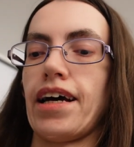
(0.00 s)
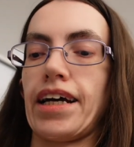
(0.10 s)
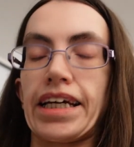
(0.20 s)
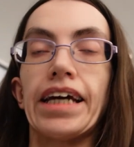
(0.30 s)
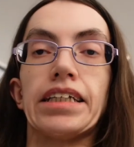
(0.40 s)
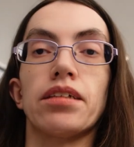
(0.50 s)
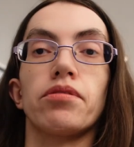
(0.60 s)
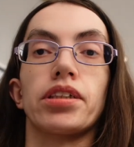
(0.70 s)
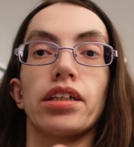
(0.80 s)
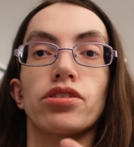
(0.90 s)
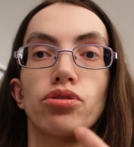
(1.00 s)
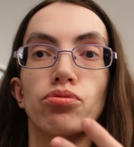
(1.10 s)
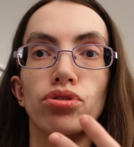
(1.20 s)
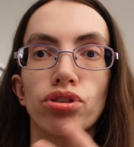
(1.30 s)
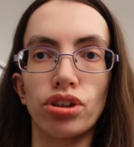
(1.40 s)
Again, he gets you
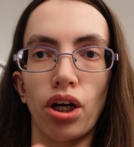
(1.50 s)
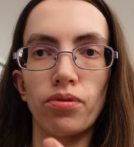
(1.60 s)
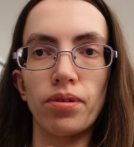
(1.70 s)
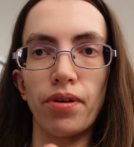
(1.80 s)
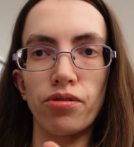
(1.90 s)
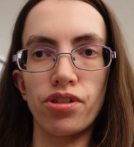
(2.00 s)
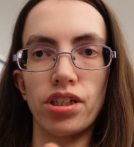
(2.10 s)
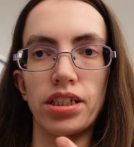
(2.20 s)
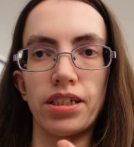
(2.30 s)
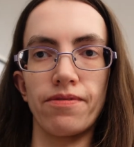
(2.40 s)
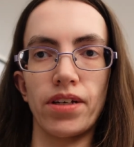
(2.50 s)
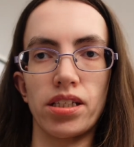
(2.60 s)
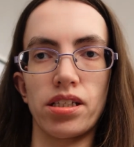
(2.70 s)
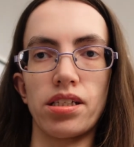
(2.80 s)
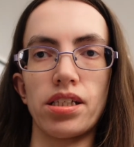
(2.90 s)
so emotionally
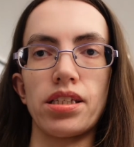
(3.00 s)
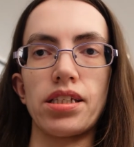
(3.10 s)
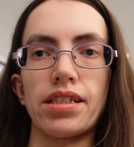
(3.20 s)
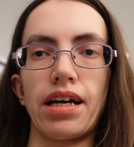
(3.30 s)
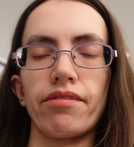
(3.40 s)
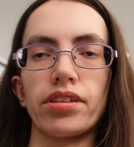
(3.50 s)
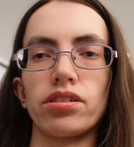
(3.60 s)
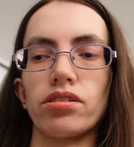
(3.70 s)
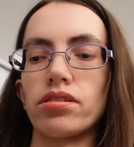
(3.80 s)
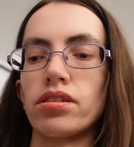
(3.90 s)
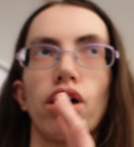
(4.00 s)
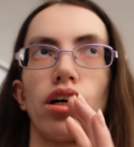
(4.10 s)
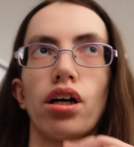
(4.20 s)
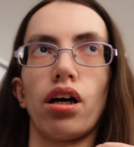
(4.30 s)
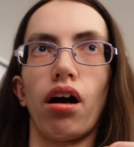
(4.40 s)
invested in these characters.
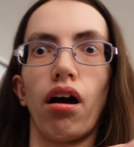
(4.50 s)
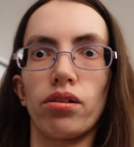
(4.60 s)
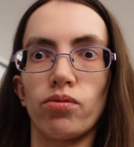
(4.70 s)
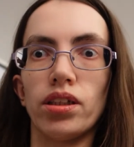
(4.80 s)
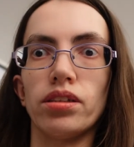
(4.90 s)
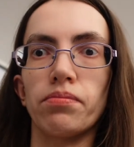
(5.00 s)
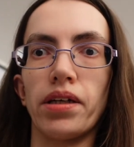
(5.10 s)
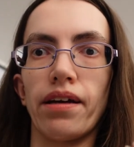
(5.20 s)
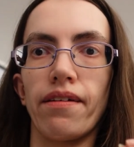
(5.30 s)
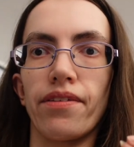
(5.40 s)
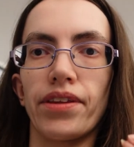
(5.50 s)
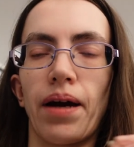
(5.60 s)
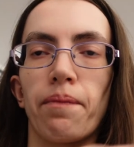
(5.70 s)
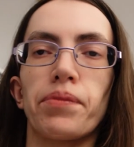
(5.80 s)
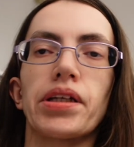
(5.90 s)
I will admit
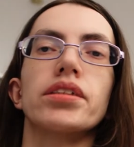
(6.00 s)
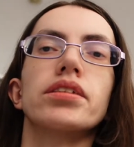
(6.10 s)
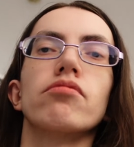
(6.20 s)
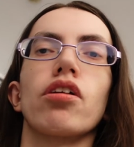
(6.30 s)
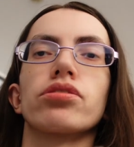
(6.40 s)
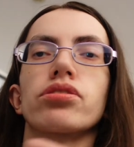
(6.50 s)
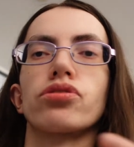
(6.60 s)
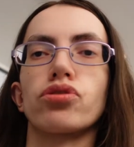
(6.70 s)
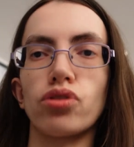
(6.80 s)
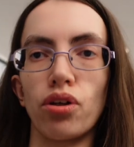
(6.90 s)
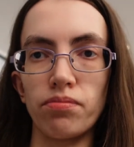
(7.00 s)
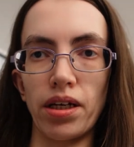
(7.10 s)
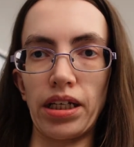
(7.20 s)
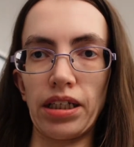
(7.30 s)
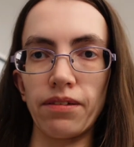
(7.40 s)
that because there are so
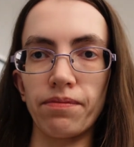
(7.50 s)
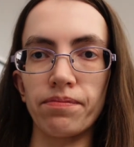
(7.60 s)
many,